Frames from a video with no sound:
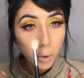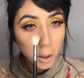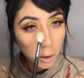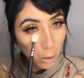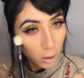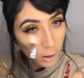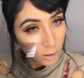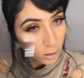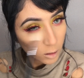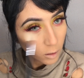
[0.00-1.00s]
we're going to go ahead
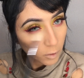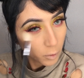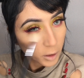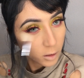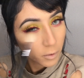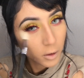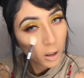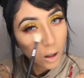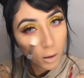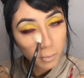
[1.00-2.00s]
and dust off the rest of
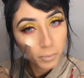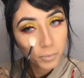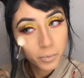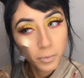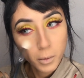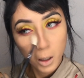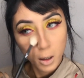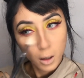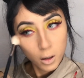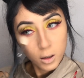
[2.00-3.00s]
the
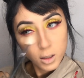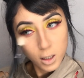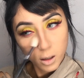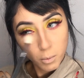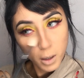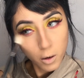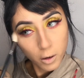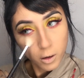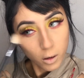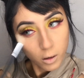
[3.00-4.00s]
setting
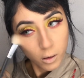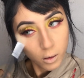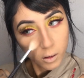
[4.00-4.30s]
powder.